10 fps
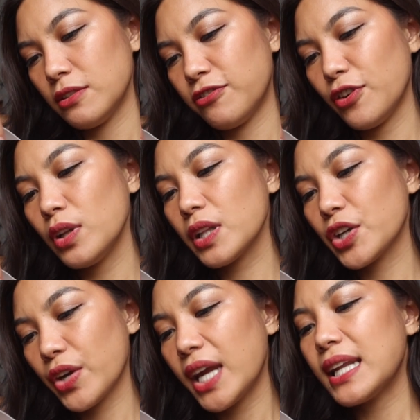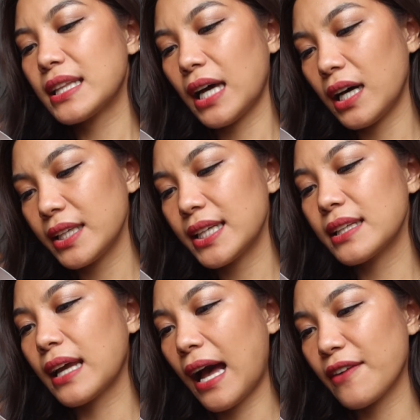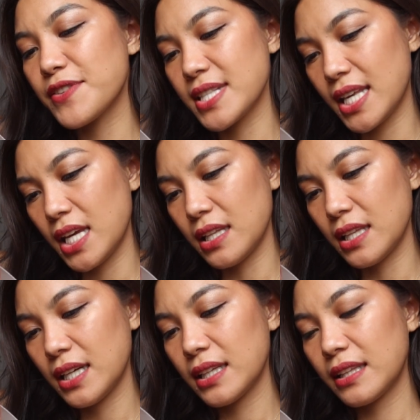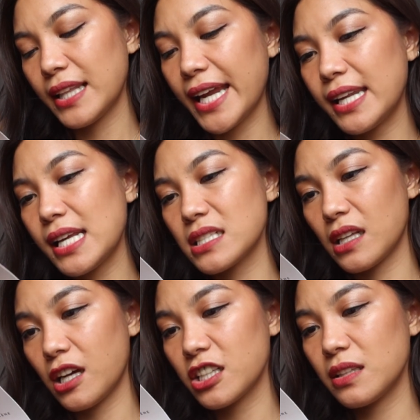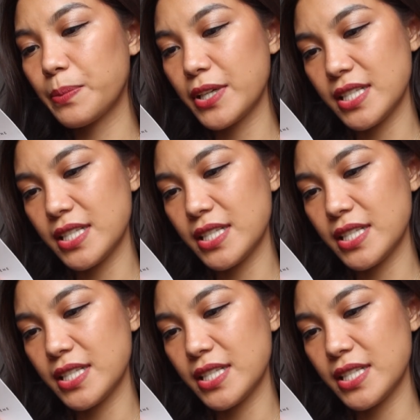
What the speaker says: Full grain Italian calf skin. The lining is 100%